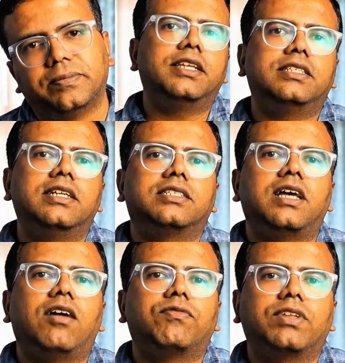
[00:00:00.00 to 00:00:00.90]
The results
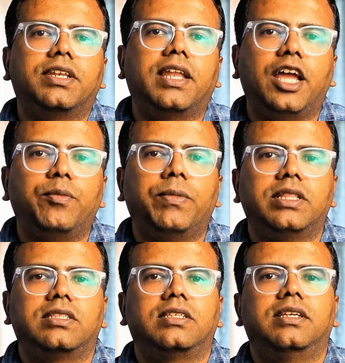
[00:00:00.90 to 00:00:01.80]
after 9
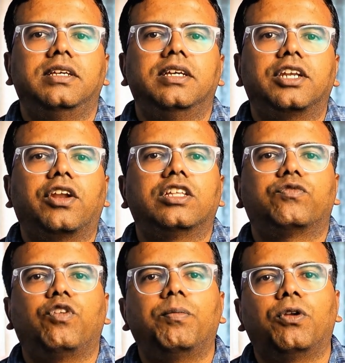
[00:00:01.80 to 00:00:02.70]
months
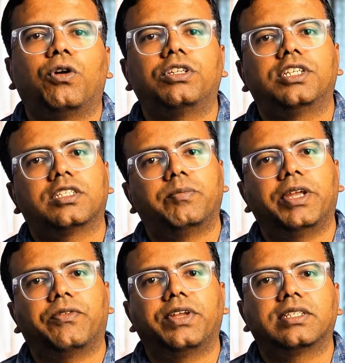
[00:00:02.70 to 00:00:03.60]
transformed not just
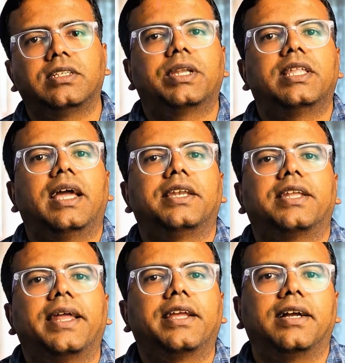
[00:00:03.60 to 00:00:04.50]
metrics but the
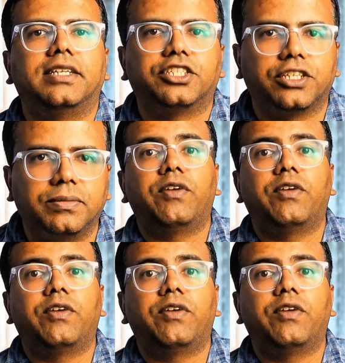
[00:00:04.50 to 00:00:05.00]
entire culture.